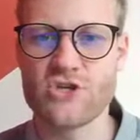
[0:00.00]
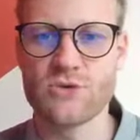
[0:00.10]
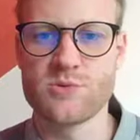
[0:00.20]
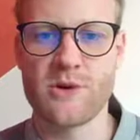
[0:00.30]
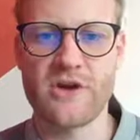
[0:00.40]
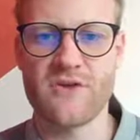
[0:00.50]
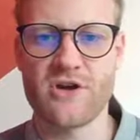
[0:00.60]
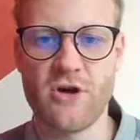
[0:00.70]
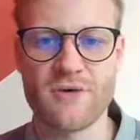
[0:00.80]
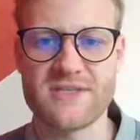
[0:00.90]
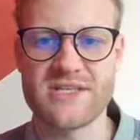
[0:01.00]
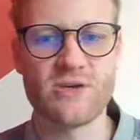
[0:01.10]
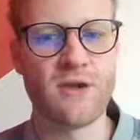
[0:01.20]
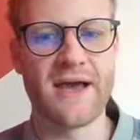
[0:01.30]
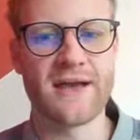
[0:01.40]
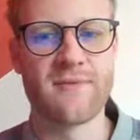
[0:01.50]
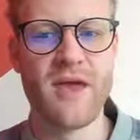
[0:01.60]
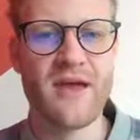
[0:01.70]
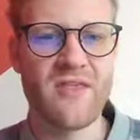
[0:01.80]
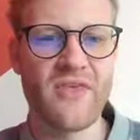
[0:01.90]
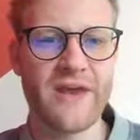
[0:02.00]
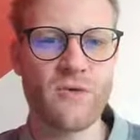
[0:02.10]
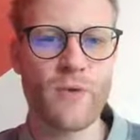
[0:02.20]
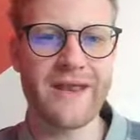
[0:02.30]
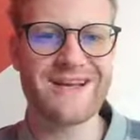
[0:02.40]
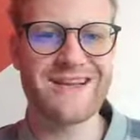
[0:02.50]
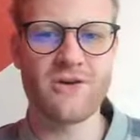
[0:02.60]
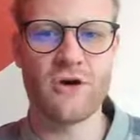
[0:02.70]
choose whatever currency you like. Then when I click